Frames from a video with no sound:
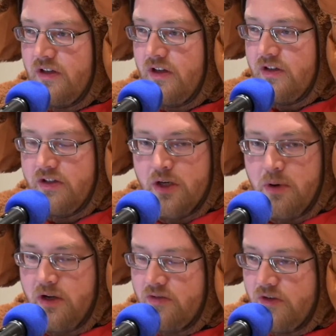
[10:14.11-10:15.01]
a
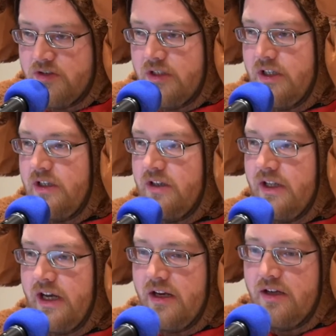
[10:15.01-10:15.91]
nearby university.
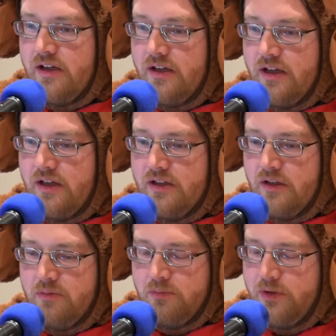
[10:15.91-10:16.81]
They had a
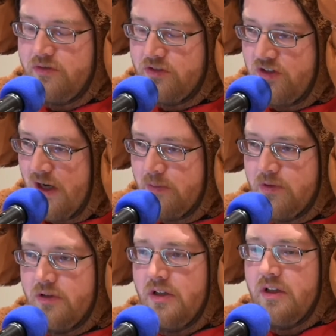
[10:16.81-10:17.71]
beautiful
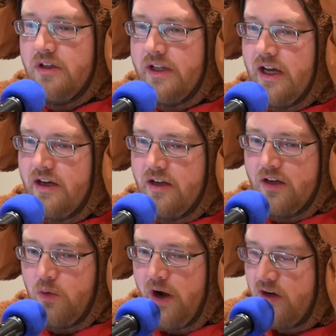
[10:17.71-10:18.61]
chapel. They had a
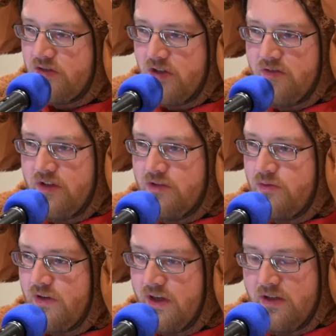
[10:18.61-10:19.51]
choir service with
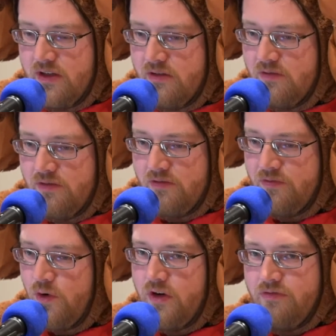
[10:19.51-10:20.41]

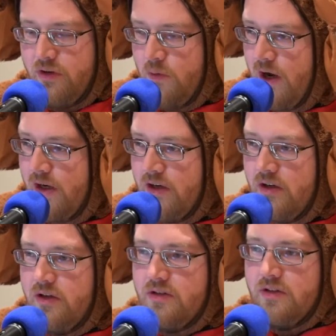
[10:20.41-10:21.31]
4 different
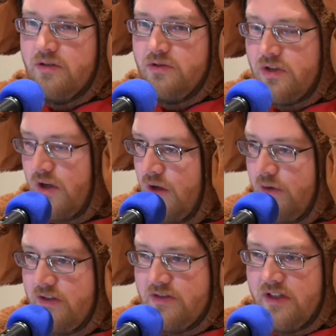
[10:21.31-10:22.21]
choirs and
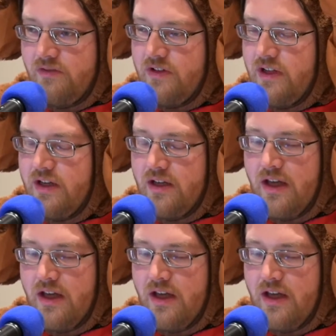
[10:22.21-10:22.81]
soloists and everything.